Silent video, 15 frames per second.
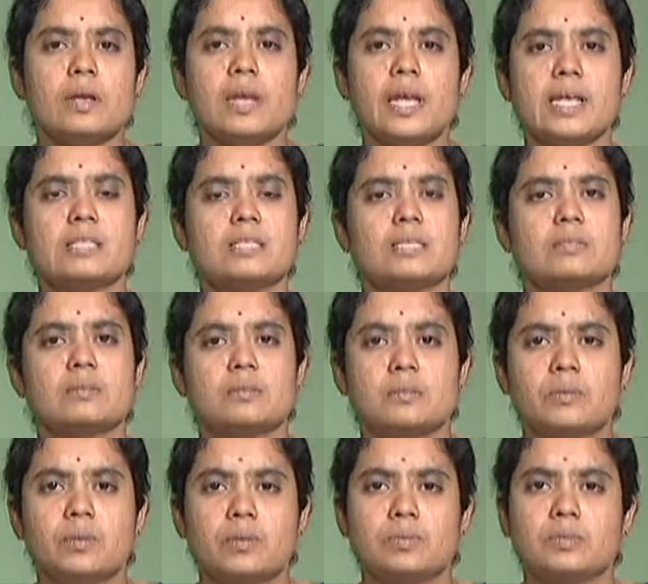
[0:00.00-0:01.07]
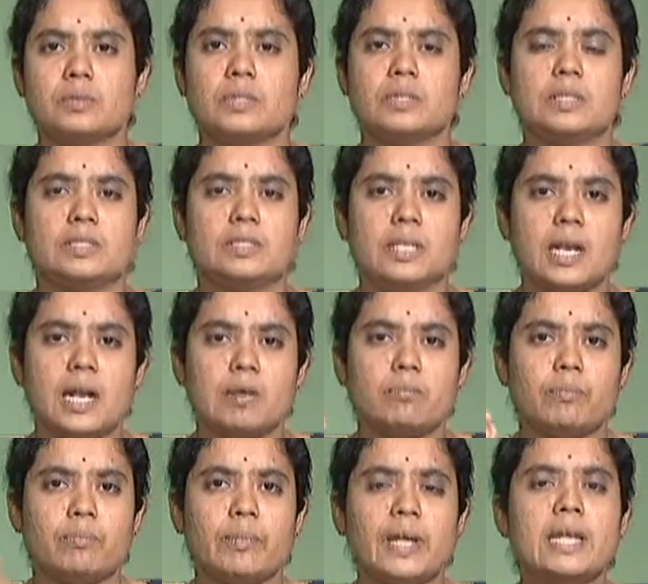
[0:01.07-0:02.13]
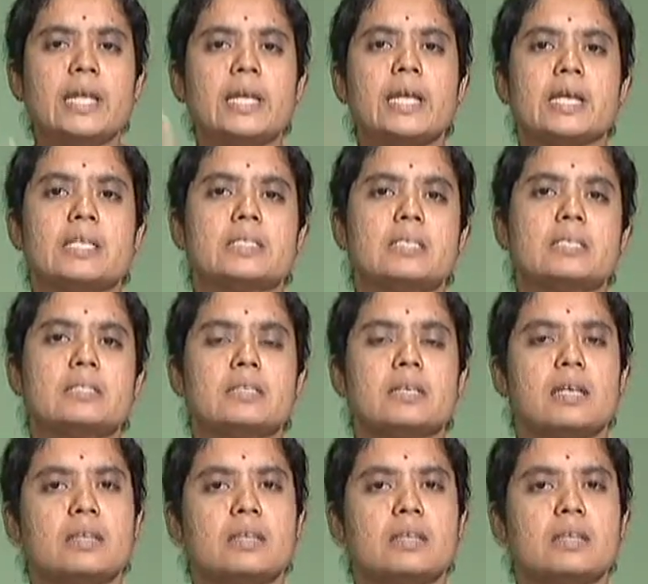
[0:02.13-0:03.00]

cases and there are many cases